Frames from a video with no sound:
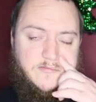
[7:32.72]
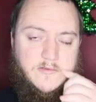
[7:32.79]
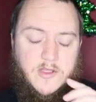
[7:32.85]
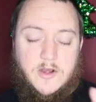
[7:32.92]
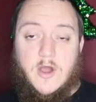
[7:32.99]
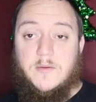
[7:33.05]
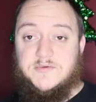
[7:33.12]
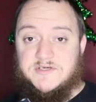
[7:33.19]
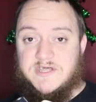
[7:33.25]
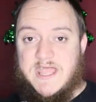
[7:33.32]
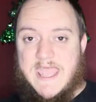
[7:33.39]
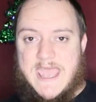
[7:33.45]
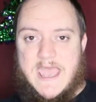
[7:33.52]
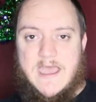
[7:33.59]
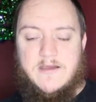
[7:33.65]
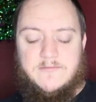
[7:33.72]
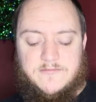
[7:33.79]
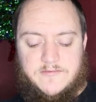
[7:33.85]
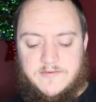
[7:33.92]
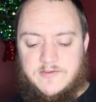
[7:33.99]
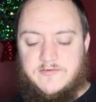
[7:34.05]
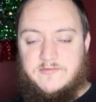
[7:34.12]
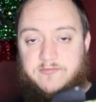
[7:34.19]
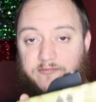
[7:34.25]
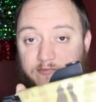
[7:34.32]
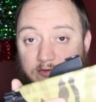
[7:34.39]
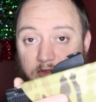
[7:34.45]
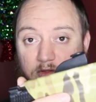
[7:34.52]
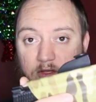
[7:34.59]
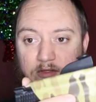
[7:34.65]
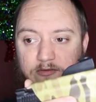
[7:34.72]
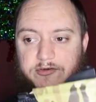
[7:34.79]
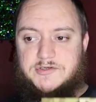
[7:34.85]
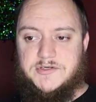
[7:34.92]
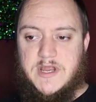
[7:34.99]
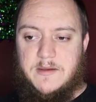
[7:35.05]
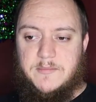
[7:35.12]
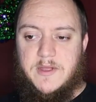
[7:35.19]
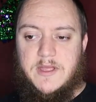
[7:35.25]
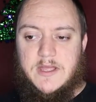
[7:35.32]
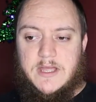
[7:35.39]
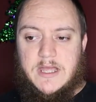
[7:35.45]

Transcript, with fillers: an option they have is for the leather strap.